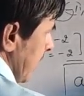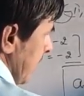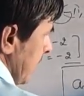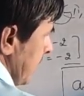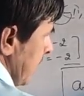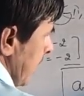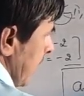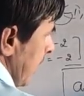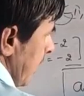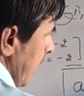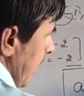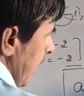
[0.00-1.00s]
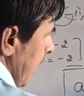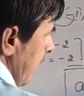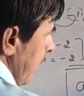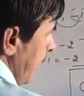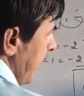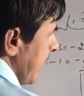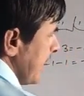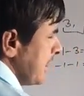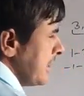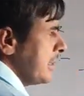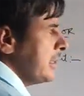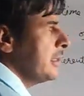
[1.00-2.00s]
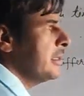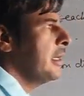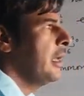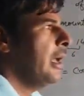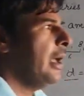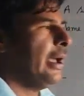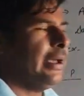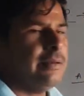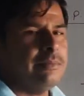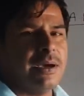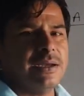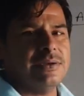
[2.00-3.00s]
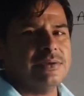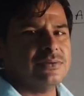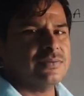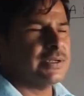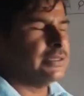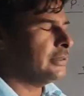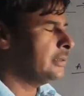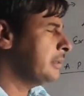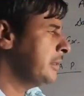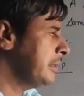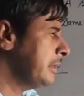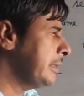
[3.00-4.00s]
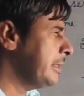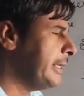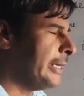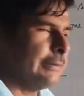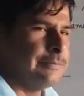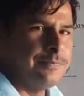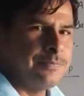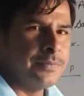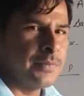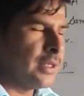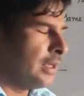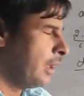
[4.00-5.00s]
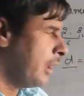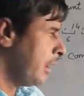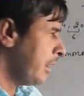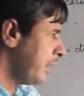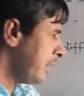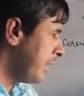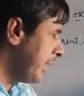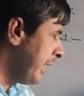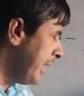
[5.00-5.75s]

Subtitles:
is A plus n minus 1 D. A